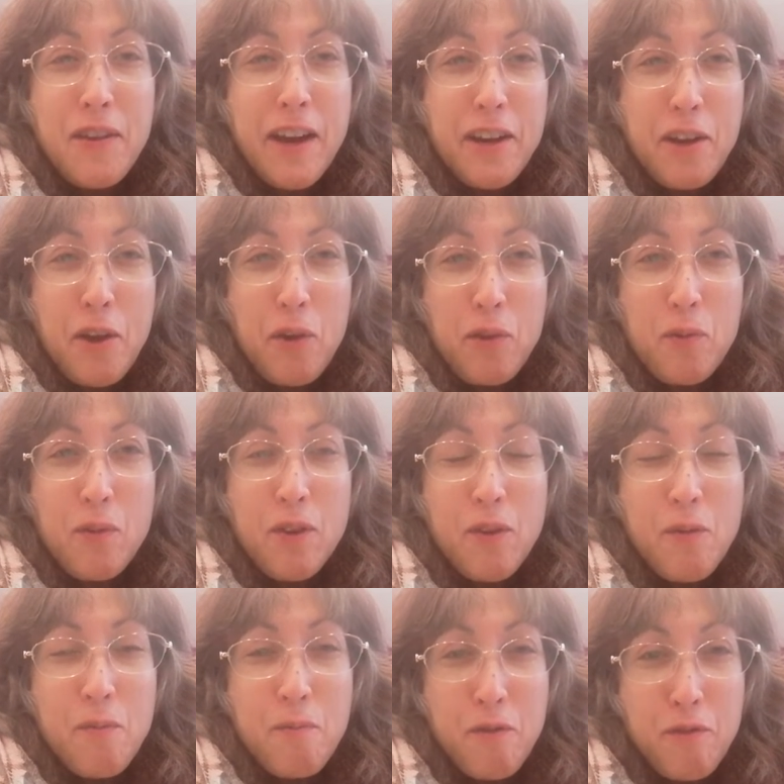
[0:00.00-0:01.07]
you got to go
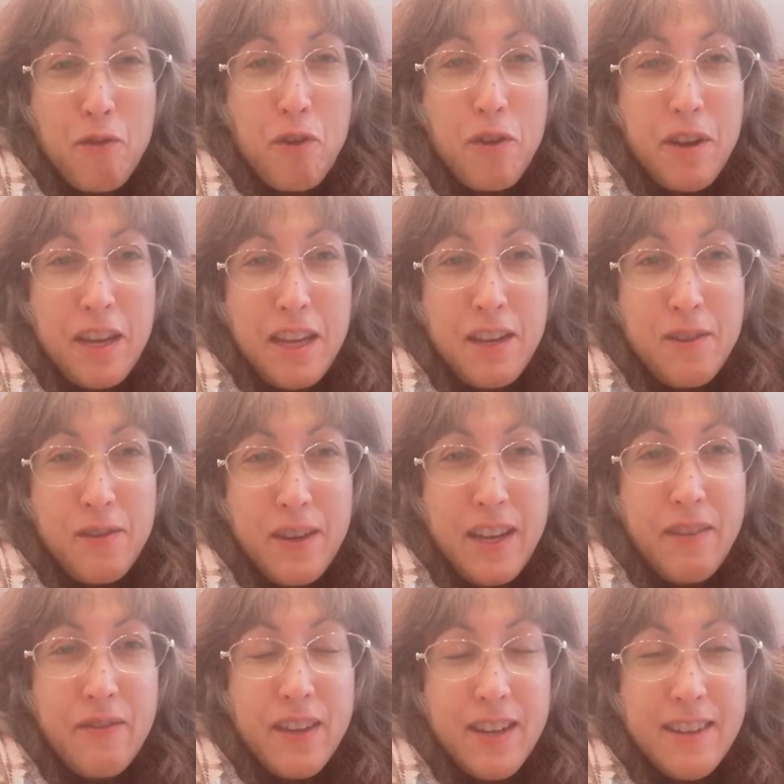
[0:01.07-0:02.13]
through before you
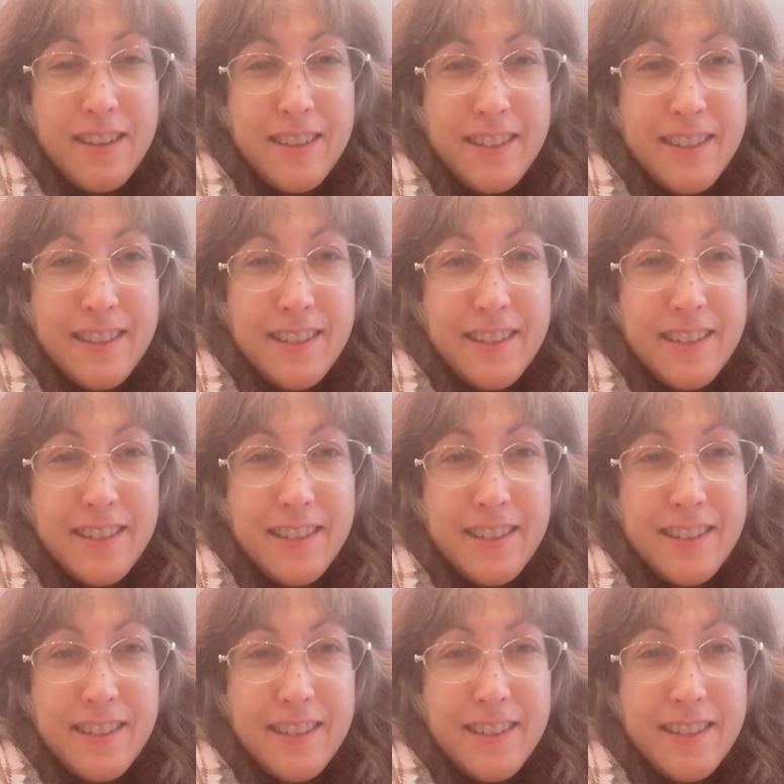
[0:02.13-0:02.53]
even